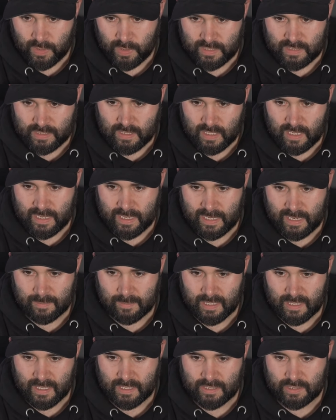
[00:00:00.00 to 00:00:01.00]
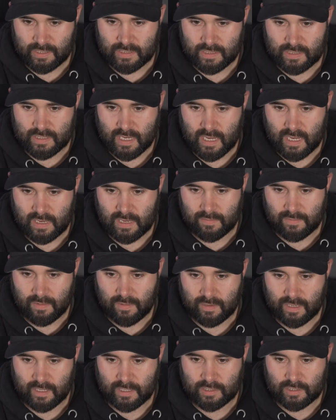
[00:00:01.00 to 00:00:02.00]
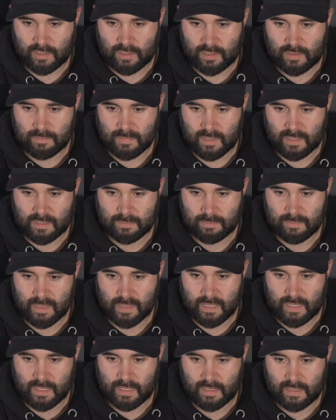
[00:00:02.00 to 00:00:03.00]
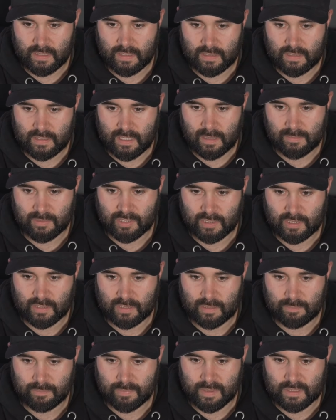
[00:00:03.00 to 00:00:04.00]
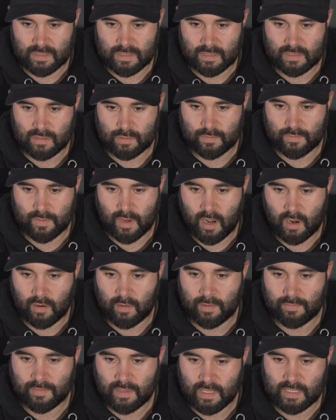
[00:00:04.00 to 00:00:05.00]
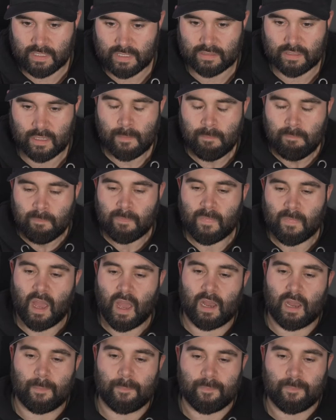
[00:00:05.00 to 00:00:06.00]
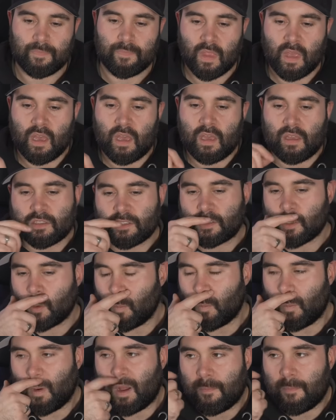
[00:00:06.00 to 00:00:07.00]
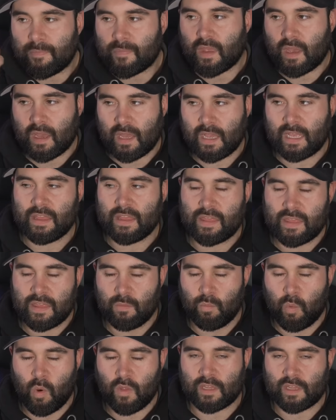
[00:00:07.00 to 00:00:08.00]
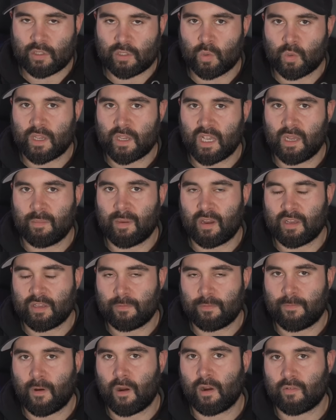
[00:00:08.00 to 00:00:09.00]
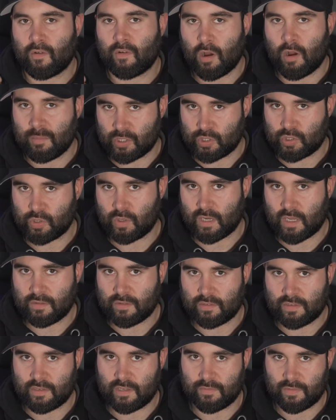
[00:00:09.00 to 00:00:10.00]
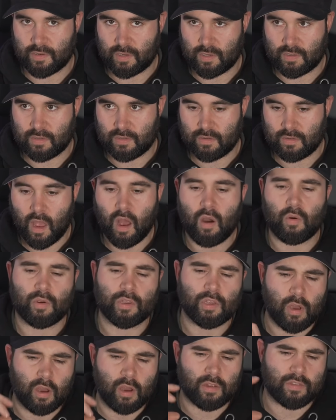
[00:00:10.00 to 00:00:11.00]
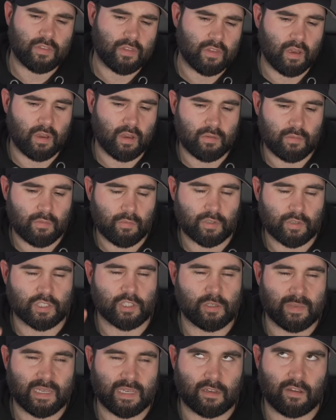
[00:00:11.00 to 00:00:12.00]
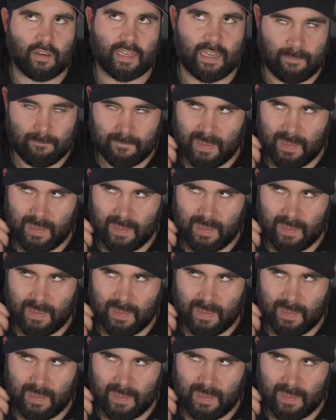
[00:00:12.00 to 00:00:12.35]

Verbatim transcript: delaying applications and variations must be damaging the business of RFDs. So what they're talking about is firearm and shotgun certificates. Oh, what do you mean, like